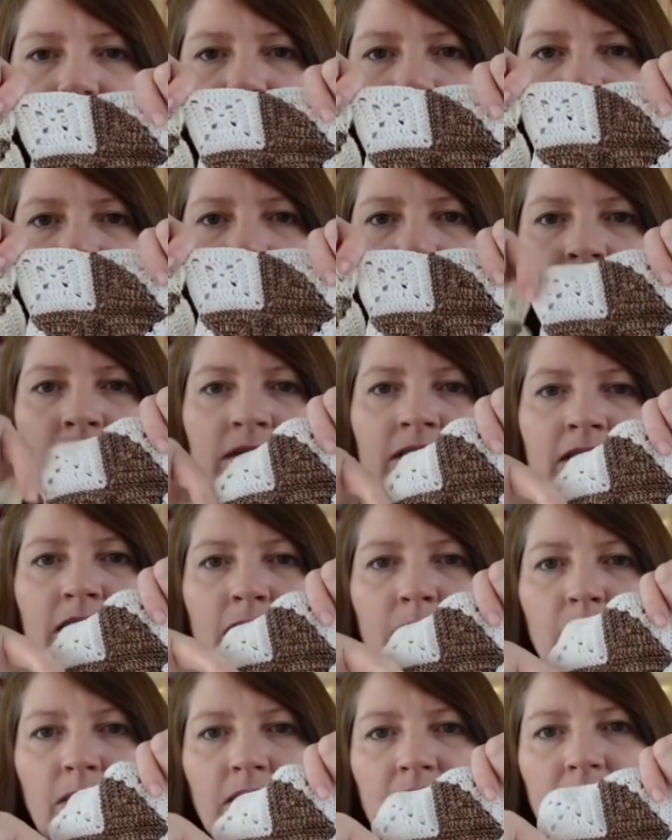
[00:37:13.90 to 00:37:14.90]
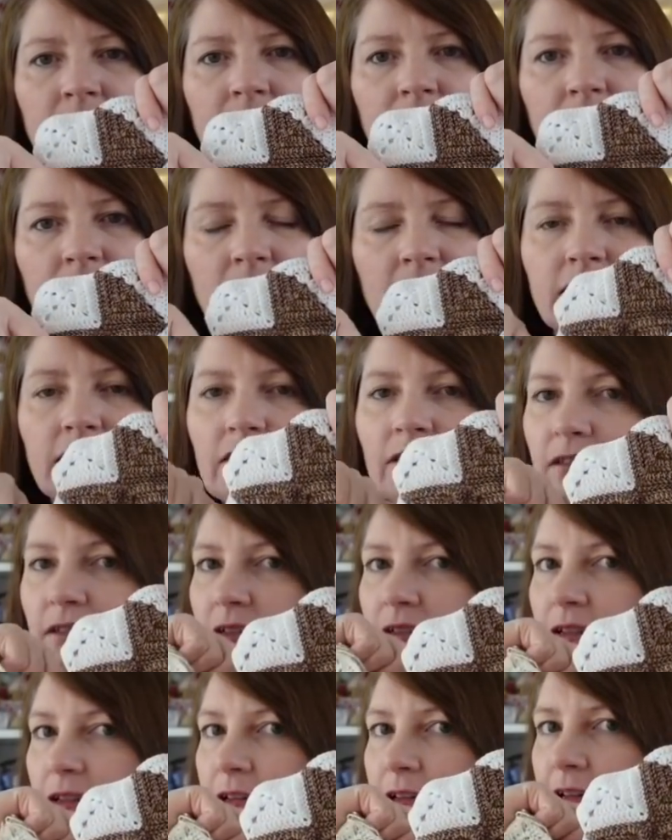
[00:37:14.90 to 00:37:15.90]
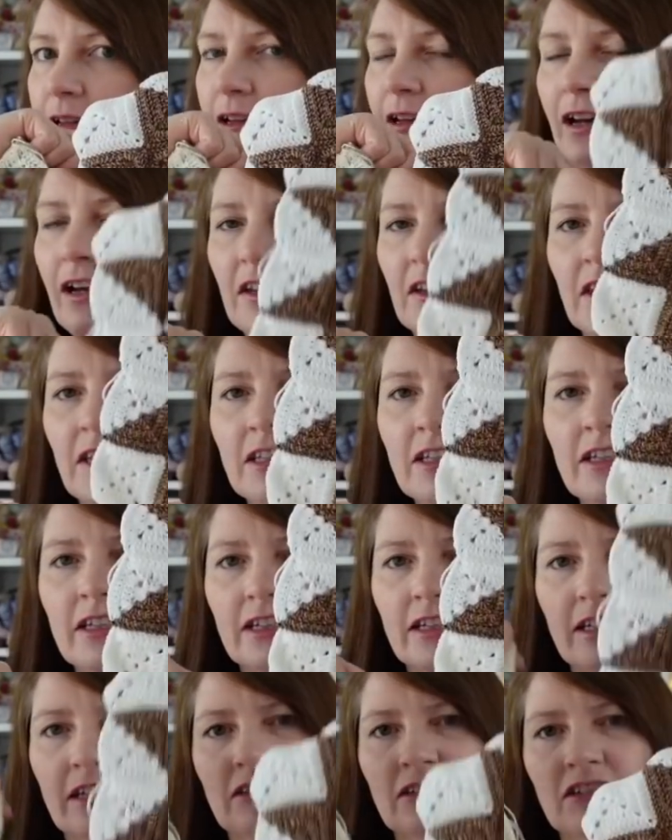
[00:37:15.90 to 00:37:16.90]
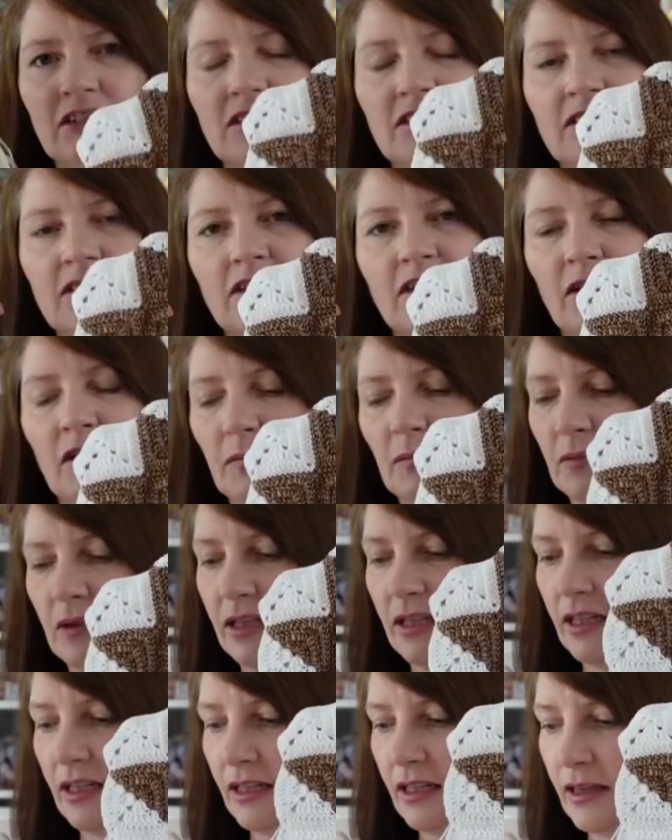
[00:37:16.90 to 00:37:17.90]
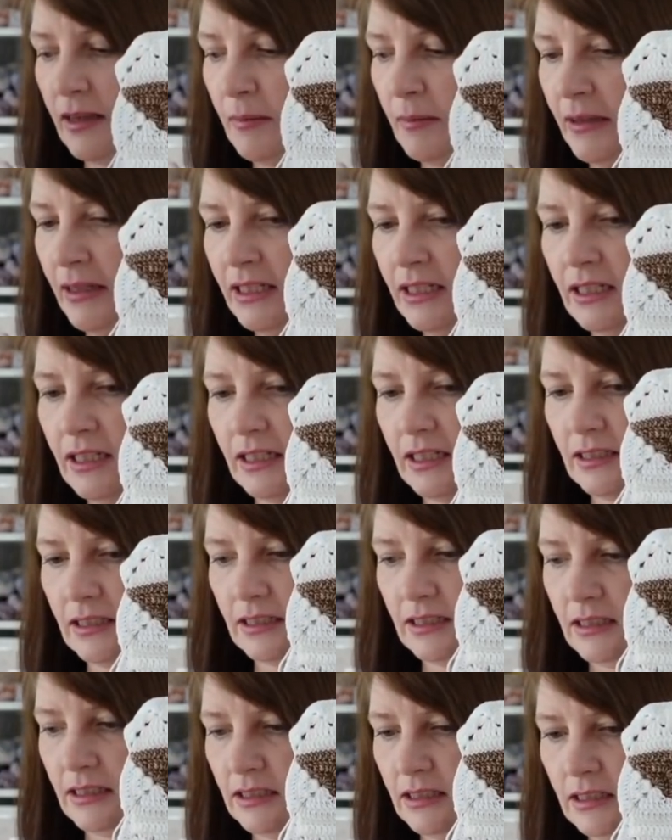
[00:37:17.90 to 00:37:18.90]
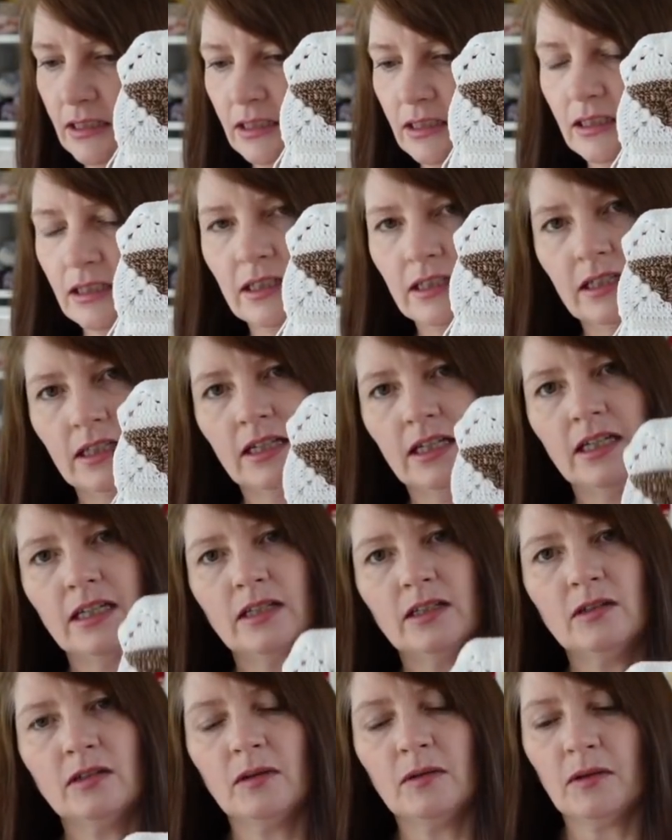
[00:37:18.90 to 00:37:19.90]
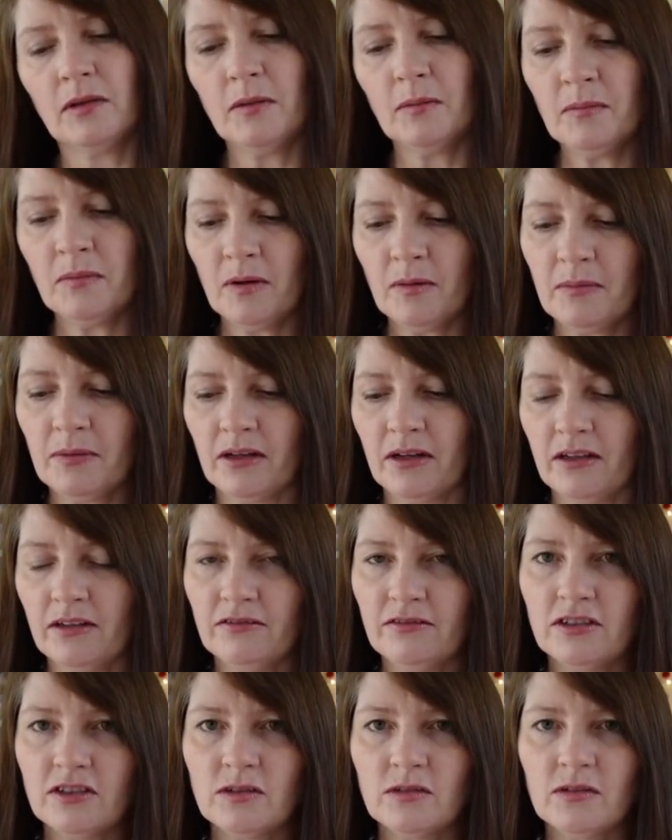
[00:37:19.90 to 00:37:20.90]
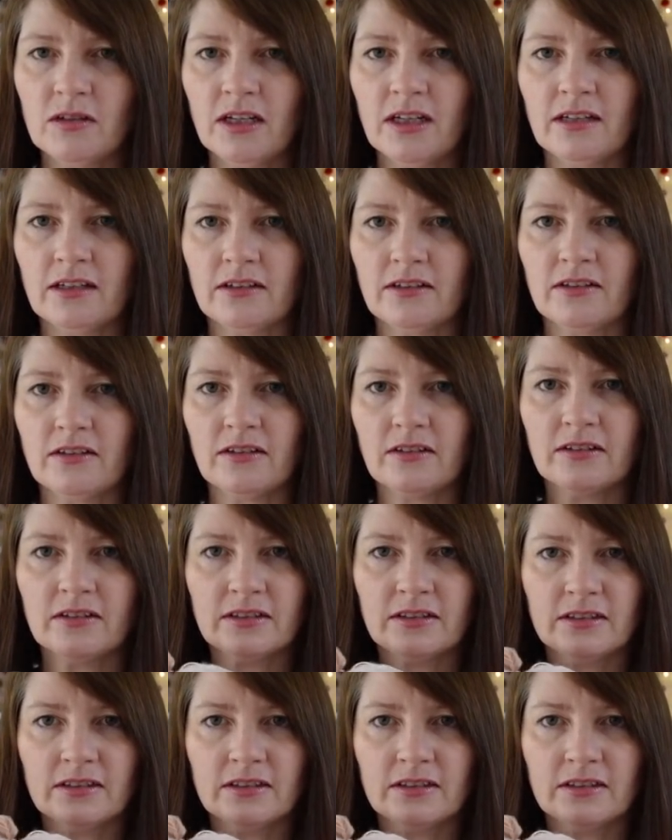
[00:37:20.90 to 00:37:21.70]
and sorted out my yarns, I think I can actually start making the blanket in the proper official colours,